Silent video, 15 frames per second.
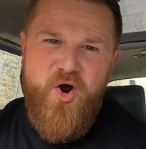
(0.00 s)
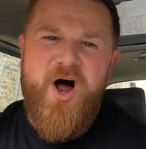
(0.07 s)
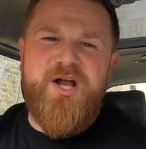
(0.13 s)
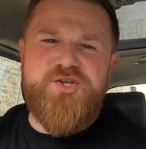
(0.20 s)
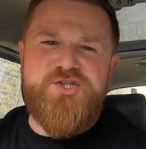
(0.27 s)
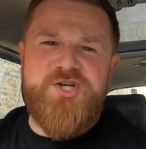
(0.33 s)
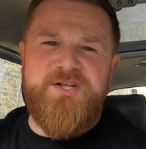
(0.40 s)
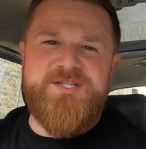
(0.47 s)
All
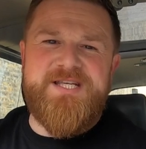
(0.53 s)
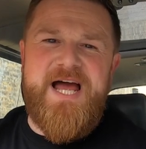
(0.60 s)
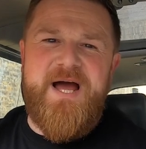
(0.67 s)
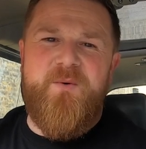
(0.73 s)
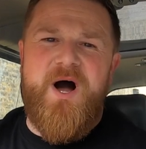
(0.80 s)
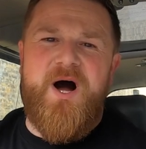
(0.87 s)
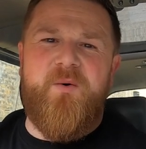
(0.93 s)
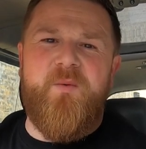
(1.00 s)
right, Johns,
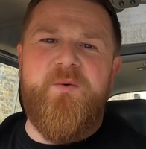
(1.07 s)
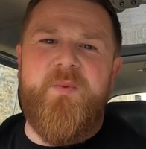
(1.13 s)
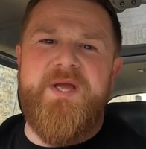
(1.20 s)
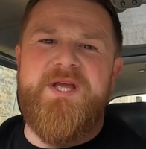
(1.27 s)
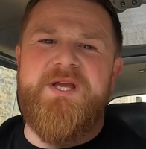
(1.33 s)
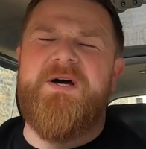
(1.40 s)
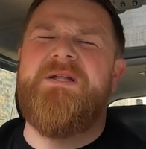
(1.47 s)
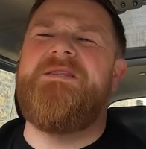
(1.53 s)
how are we?
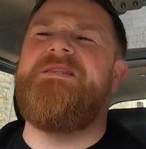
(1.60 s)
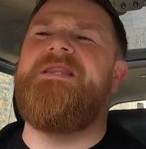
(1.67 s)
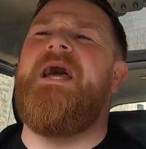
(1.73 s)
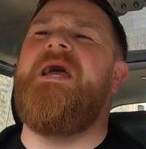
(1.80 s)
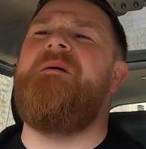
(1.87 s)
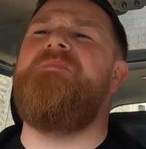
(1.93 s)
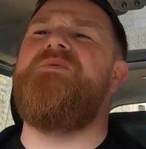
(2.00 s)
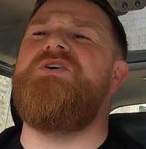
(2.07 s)
We good, Deep